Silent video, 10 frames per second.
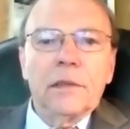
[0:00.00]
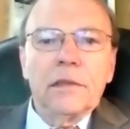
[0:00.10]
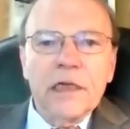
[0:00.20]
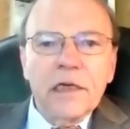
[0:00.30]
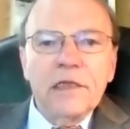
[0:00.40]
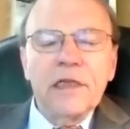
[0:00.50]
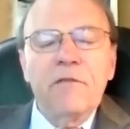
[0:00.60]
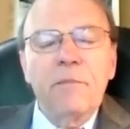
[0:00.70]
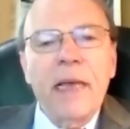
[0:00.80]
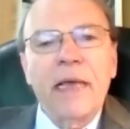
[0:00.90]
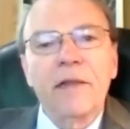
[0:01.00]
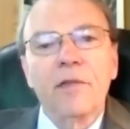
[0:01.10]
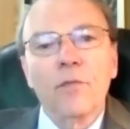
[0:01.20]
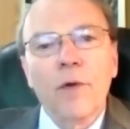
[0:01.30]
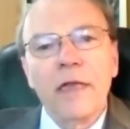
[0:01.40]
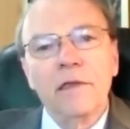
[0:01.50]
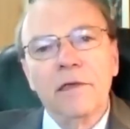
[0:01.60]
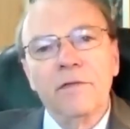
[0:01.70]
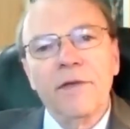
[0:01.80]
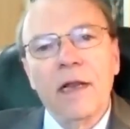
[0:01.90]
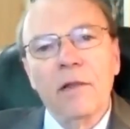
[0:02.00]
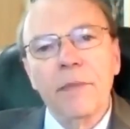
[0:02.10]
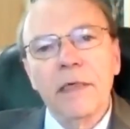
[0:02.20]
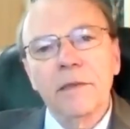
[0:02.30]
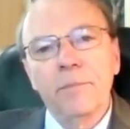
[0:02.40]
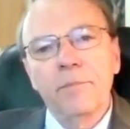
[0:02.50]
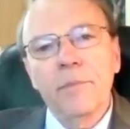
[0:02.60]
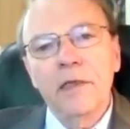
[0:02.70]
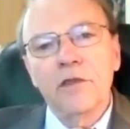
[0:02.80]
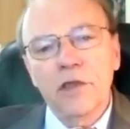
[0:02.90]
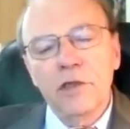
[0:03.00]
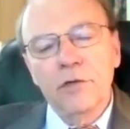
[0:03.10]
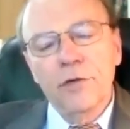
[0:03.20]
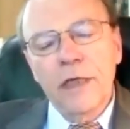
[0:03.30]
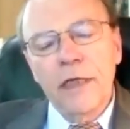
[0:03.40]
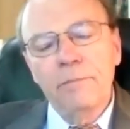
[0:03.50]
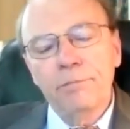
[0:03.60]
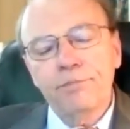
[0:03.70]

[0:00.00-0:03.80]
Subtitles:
dignity of man and the right to development and security?